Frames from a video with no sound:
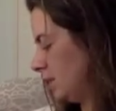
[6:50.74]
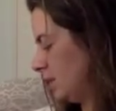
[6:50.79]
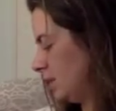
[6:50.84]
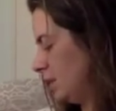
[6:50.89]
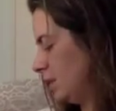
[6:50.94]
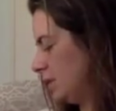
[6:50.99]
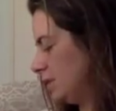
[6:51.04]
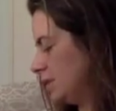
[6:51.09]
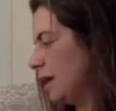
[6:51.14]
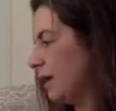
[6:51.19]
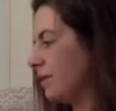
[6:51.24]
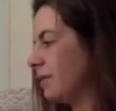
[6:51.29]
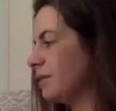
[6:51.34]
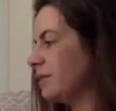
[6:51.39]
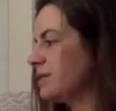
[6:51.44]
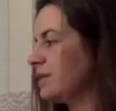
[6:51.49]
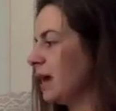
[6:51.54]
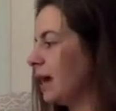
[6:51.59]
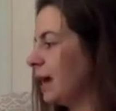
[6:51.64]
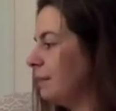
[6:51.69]
The 10th
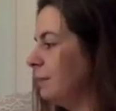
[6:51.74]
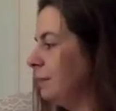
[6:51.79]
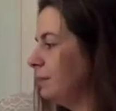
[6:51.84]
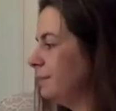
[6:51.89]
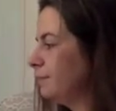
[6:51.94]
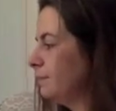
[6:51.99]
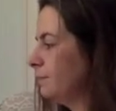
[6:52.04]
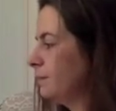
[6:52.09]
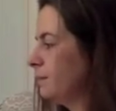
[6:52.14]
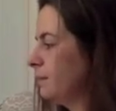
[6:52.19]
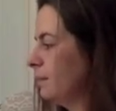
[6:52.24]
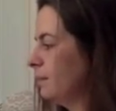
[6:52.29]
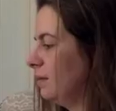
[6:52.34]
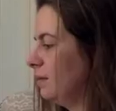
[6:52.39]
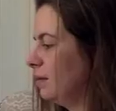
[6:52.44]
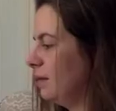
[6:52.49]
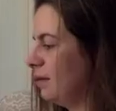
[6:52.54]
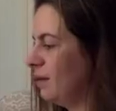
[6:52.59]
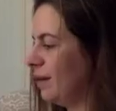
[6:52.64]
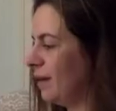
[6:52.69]
tab
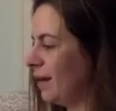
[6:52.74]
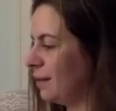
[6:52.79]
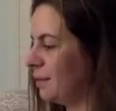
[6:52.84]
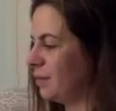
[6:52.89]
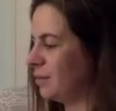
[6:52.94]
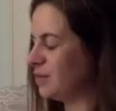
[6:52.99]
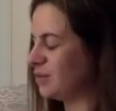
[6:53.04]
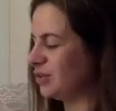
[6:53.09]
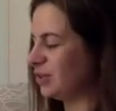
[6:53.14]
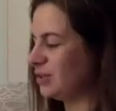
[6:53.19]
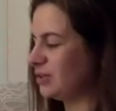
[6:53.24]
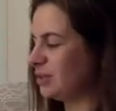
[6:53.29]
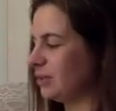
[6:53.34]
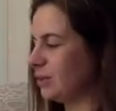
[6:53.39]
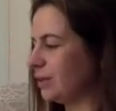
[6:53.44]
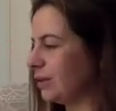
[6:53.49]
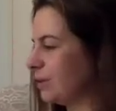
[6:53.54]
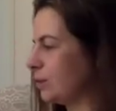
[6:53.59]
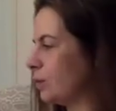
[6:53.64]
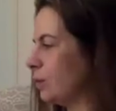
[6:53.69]
was just a
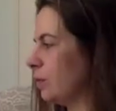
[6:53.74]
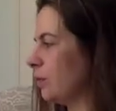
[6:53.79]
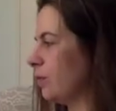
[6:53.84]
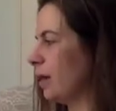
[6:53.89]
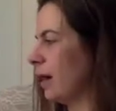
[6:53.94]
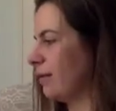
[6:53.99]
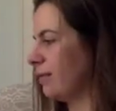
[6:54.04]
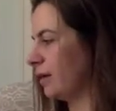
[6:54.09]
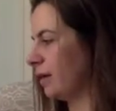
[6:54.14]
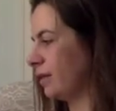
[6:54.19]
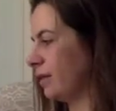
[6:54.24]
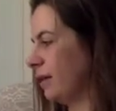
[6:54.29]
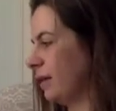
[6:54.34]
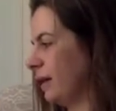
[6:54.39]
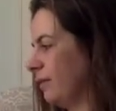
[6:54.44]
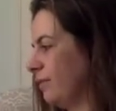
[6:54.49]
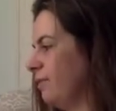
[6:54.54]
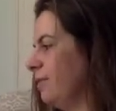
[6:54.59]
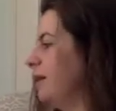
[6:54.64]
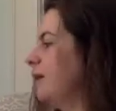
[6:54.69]
really cool graphic that
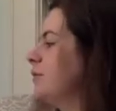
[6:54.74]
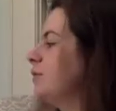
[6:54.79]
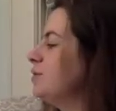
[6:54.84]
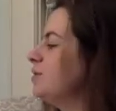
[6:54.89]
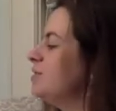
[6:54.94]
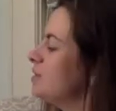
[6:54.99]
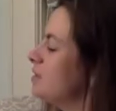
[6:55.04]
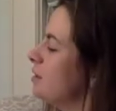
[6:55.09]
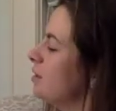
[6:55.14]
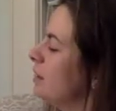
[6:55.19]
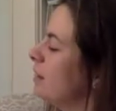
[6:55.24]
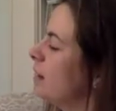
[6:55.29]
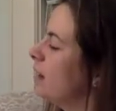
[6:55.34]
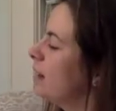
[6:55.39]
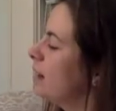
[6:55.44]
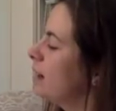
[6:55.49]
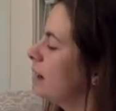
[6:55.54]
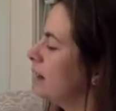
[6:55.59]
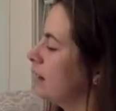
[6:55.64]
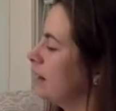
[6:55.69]
I found.
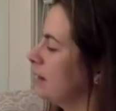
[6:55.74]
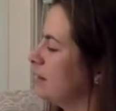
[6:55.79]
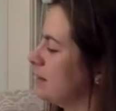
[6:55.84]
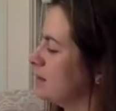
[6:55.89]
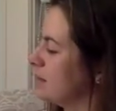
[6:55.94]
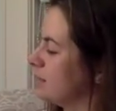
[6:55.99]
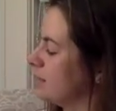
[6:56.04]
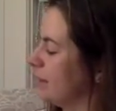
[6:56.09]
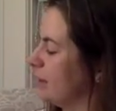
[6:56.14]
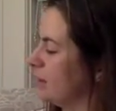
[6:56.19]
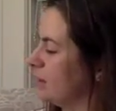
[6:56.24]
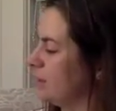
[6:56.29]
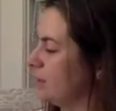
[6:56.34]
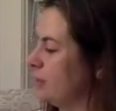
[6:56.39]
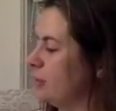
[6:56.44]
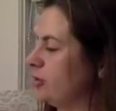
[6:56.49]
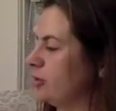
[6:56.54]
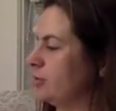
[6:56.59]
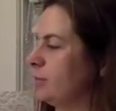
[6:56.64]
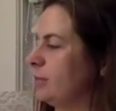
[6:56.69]
It is about the
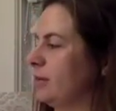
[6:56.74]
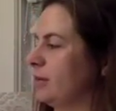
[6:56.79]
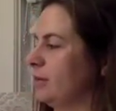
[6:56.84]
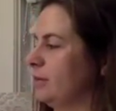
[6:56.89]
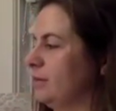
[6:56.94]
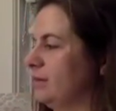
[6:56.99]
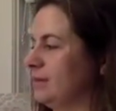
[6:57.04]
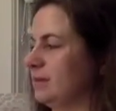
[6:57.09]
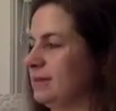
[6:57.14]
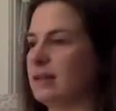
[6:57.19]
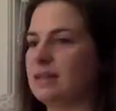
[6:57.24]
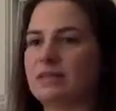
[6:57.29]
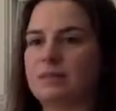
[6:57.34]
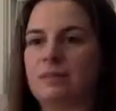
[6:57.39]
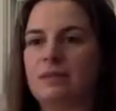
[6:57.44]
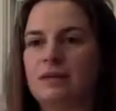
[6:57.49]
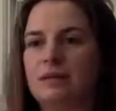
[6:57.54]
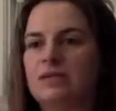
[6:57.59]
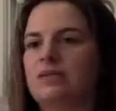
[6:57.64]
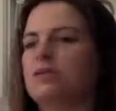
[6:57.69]
postpartum
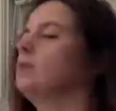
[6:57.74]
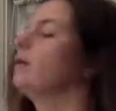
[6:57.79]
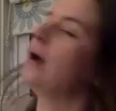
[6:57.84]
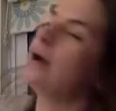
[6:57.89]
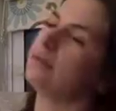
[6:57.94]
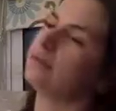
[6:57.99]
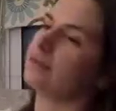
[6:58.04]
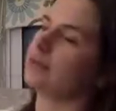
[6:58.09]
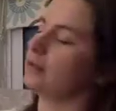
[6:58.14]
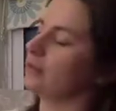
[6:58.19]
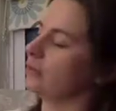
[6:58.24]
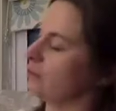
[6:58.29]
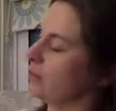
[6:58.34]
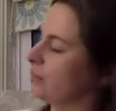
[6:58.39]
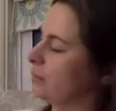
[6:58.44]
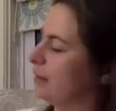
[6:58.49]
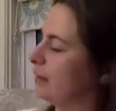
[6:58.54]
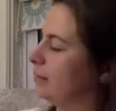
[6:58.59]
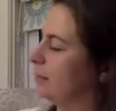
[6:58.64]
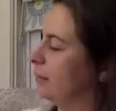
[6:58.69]
assessment. So after the
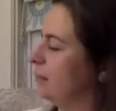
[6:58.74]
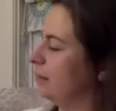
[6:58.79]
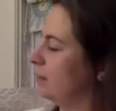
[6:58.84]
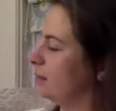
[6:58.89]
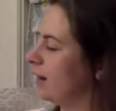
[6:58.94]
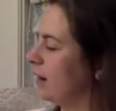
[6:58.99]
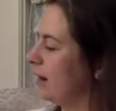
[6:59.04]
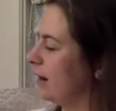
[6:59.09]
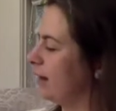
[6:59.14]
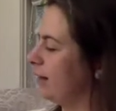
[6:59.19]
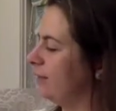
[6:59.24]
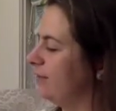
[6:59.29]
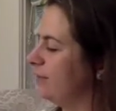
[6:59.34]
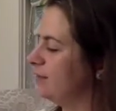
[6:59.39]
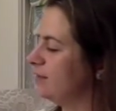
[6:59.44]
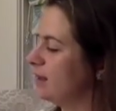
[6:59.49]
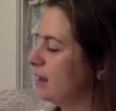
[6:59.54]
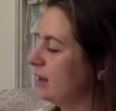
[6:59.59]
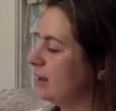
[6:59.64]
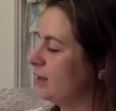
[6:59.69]
baby
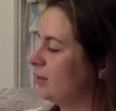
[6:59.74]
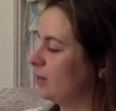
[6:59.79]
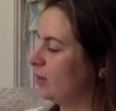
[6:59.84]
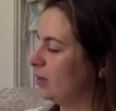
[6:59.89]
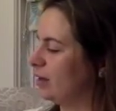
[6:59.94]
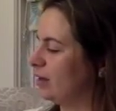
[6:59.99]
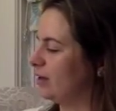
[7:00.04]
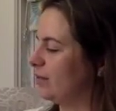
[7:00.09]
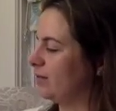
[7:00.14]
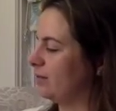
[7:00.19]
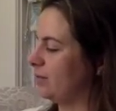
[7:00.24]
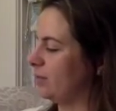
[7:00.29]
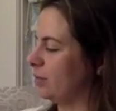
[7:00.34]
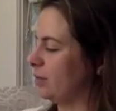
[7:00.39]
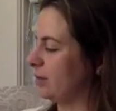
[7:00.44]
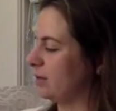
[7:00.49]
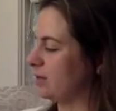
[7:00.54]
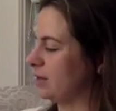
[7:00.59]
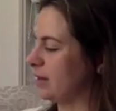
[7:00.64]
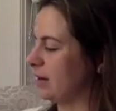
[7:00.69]
arrives, we
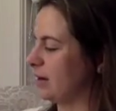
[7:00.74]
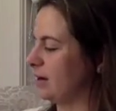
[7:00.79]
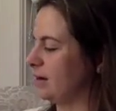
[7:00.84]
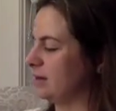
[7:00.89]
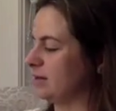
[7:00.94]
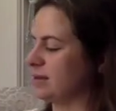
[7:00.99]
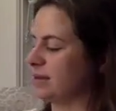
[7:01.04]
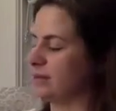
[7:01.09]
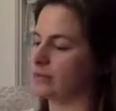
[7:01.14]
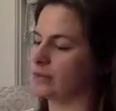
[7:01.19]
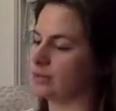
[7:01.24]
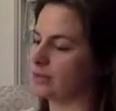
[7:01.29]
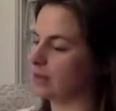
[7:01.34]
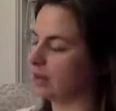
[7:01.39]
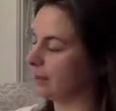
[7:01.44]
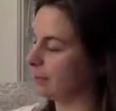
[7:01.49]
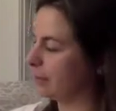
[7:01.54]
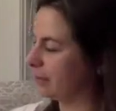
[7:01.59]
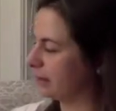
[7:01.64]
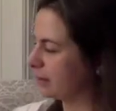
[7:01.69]
focus on several
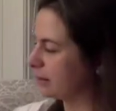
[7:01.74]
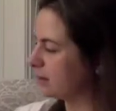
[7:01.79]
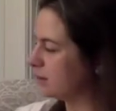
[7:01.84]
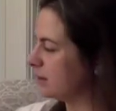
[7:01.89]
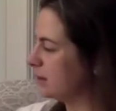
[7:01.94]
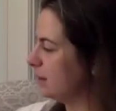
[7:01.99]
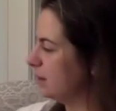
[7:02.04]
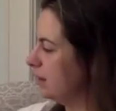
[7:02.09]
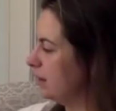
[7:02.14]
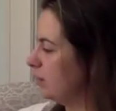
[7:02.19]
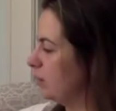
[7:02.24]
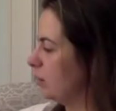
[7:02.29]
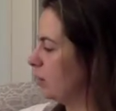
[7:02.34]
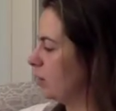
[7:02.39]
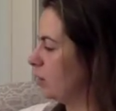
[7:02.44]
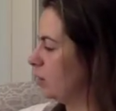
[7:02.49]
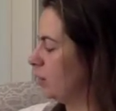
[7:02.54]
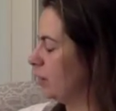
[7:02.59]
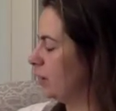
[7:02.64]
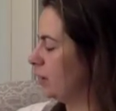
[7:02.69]
topics
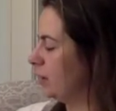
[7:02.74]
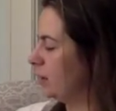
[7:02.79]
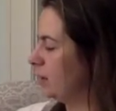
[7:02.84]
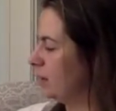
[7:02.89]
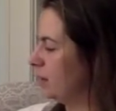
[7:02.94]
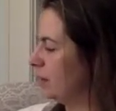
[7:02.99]
when we